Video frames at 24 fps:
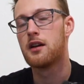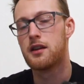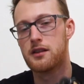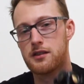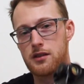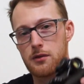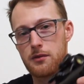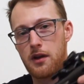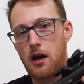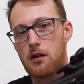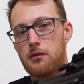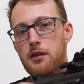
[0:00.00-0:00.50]

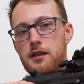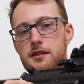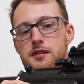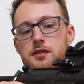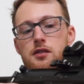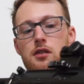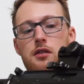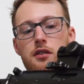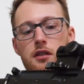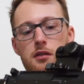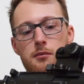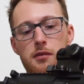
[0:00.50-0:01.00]
So now let's
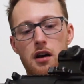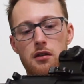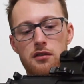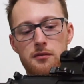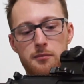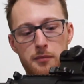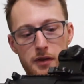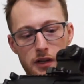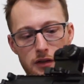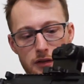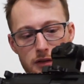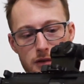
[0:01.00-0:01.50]
talk
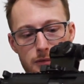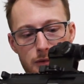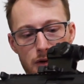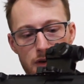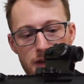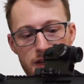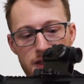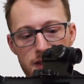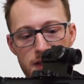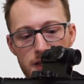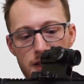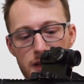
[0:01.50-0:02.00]
about build
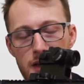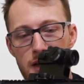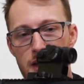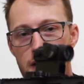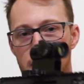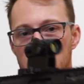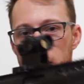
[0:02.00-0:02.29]
quality.